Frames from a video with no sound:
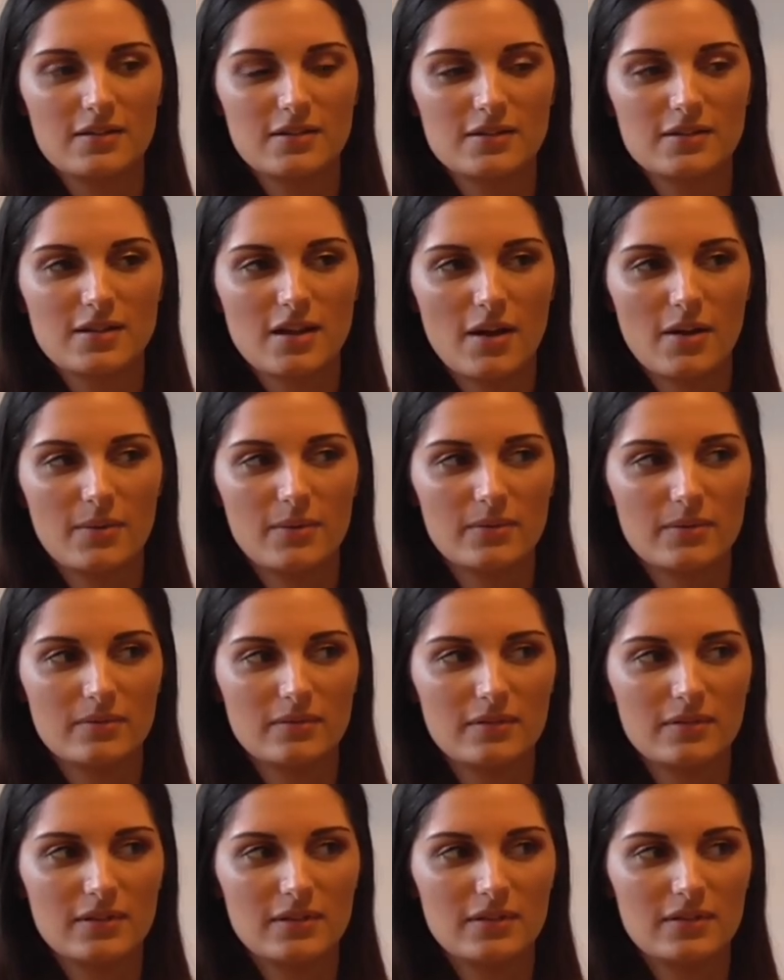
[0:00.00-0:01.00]

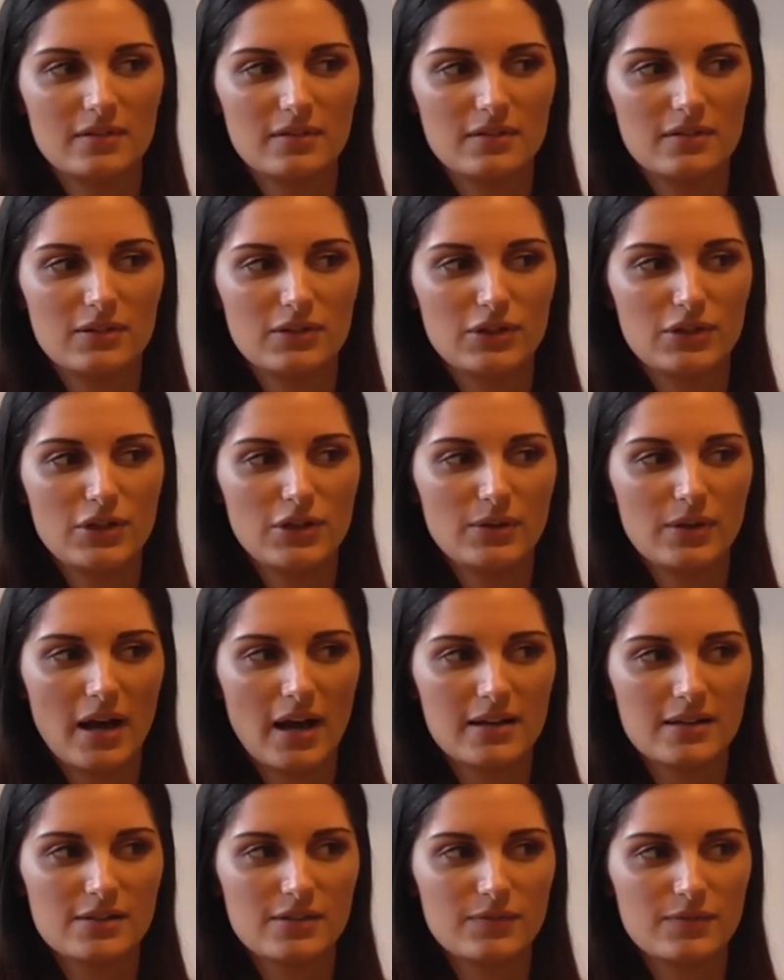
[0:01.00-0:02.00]
So you
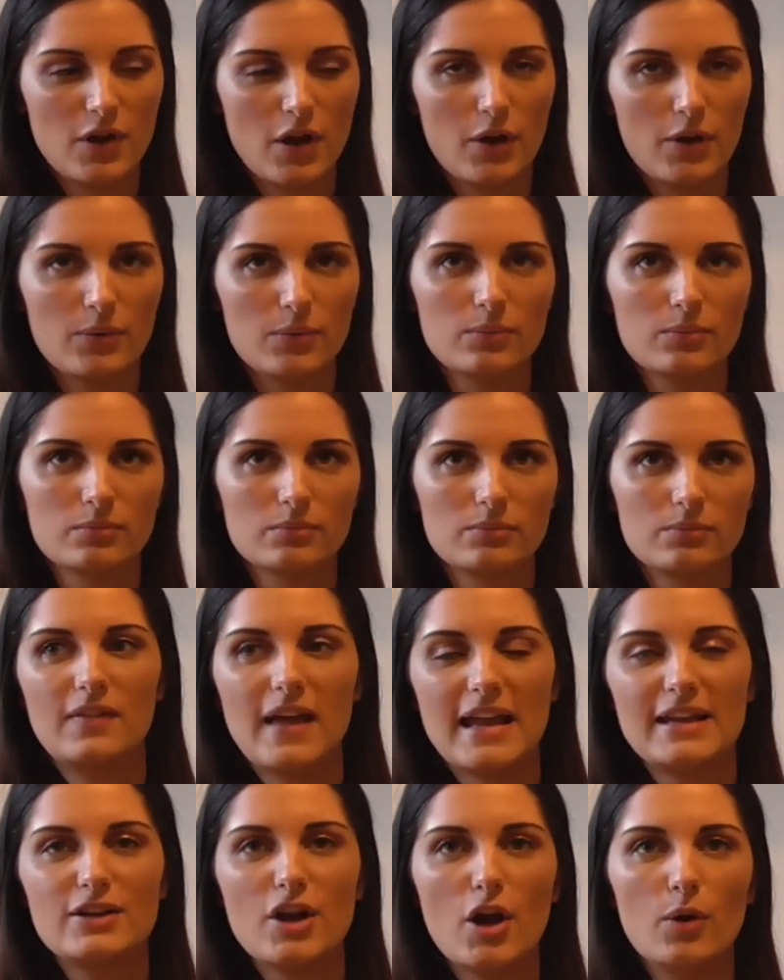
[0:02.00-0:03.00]
kind of know,
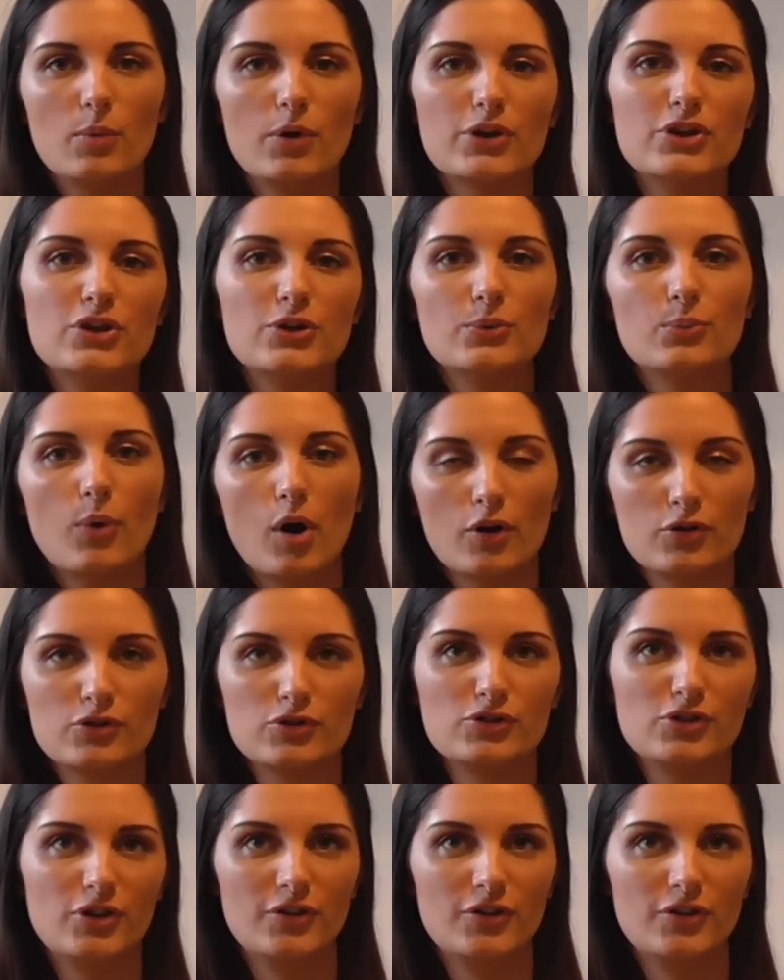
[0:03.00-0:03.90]
they know what you want